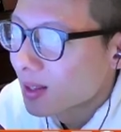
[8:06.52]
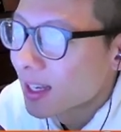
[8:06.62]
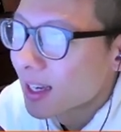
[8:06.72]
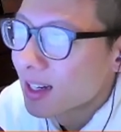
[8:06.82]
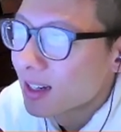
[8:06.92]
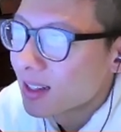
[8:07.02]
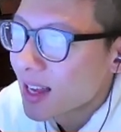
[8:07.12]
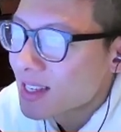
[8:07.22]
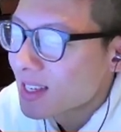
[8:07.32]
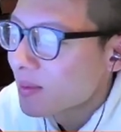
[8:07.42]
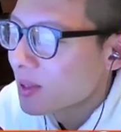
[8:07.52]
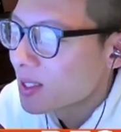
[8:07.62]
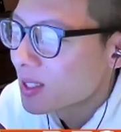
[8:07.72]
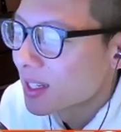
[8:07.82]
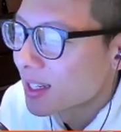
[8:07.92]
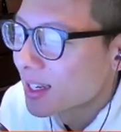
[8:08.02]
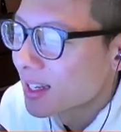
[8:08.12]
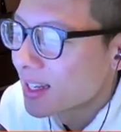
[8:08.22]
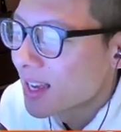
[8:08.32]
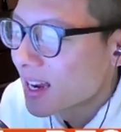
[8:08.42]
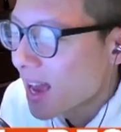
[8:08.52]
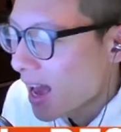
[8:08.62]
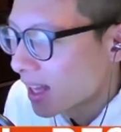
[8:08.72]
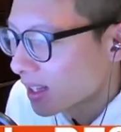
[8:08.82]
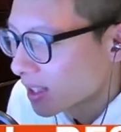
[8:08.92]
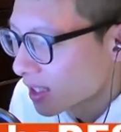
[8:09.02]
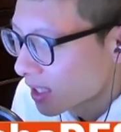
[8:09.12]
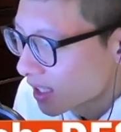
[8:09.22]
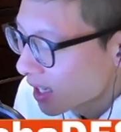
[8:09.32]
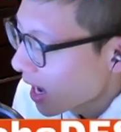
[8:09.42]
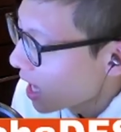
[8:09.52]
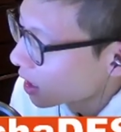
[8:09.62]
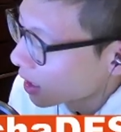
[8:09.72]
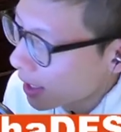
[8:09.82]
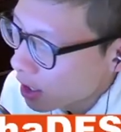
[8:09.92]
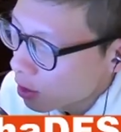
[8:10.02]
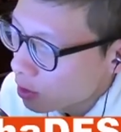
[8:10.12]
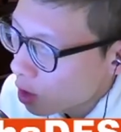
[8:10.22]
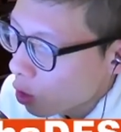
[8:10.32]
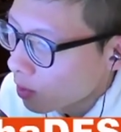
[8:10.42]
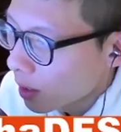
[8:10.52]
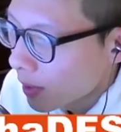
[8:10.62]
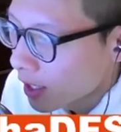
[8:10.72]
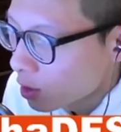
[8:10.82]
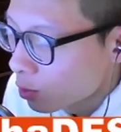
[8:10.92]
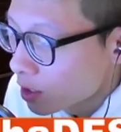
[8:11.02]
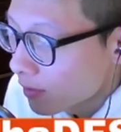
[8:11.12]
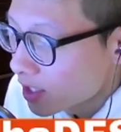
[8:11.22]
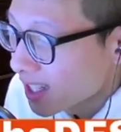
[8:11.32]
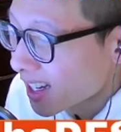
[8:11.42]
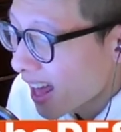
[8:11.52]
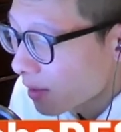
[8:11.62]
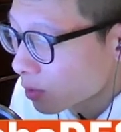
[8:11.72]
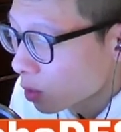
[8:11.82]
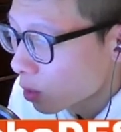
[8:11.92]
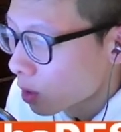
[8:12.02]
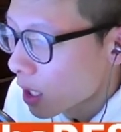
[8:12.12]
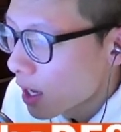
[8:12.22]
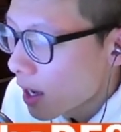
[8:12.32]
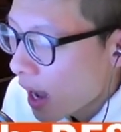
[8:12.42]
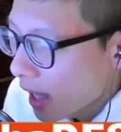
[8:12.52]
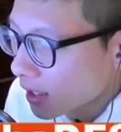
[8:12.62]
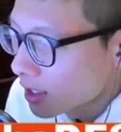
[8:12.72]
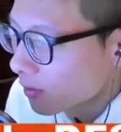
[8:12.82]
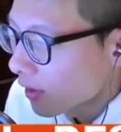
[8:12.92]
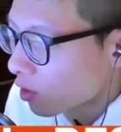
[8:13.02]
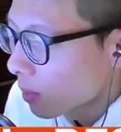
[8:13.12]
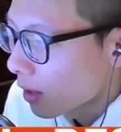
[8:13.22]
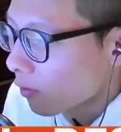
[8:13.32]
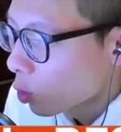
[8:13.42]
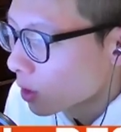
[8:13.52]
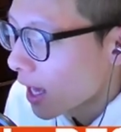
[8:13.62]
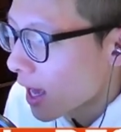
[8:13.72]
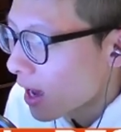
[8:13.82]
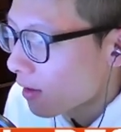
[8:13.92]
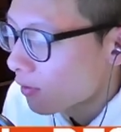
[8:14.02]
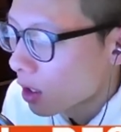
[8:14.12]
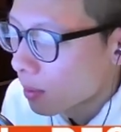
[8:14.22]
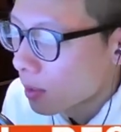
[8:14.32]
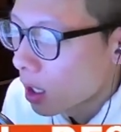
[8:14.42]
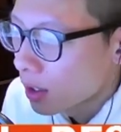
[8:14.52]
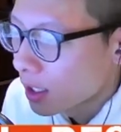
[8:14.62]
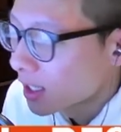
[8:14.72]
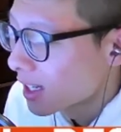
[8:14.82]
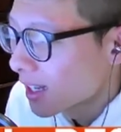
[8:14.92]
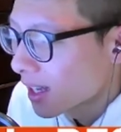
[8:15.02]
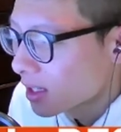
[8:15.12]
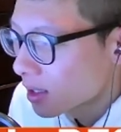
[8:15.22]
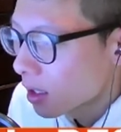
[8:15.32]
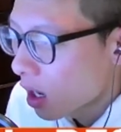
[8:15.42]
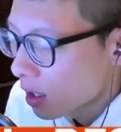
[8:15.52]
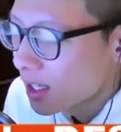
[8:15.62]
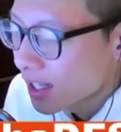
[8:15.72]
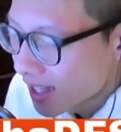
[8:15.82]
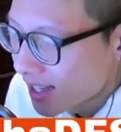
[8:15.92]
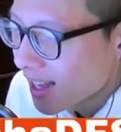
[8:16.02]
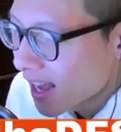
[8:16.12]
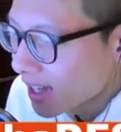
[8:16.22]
there. Last game on the slate, Indiana at the LA Lakers opened up at a 217.5 total. LA's favored by 4.5. On the Indiana